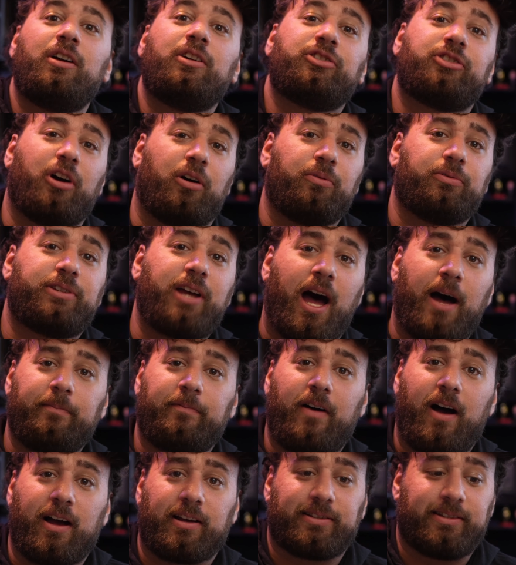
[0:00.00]
So Tom
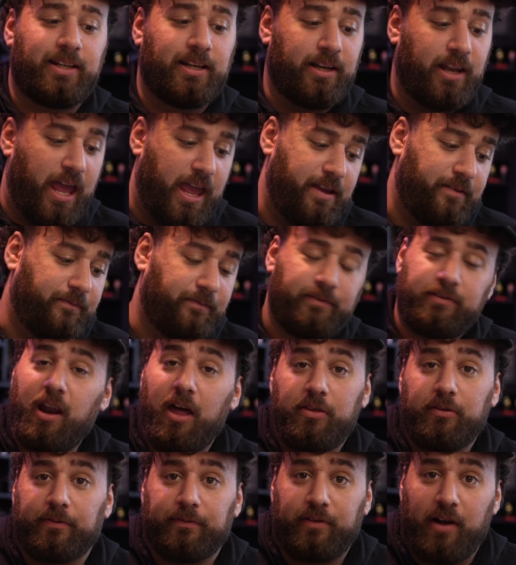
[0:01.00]
Fox did a
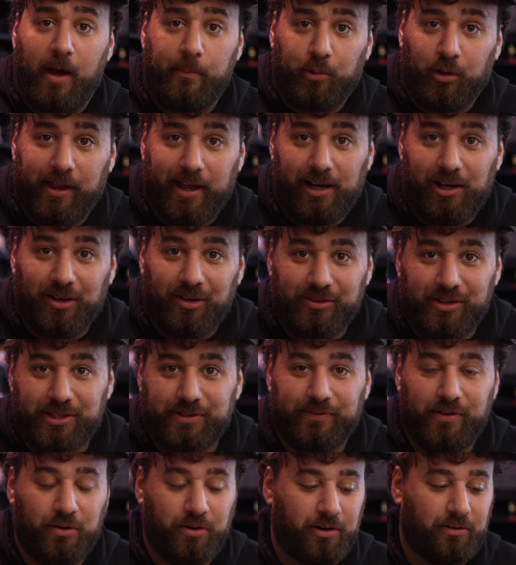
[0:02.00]
another phenomenal edit on this
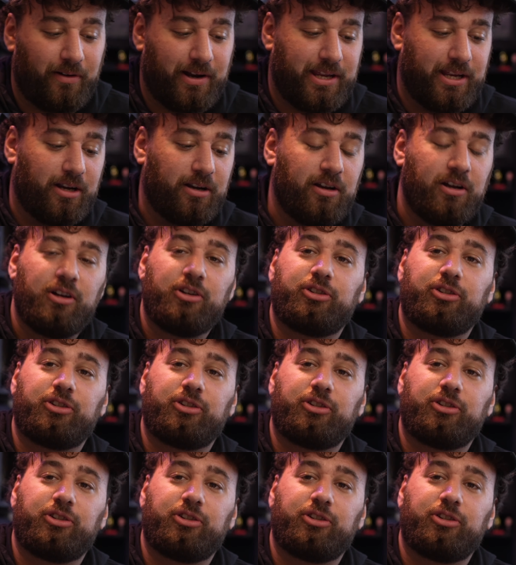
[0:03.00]
photo right here.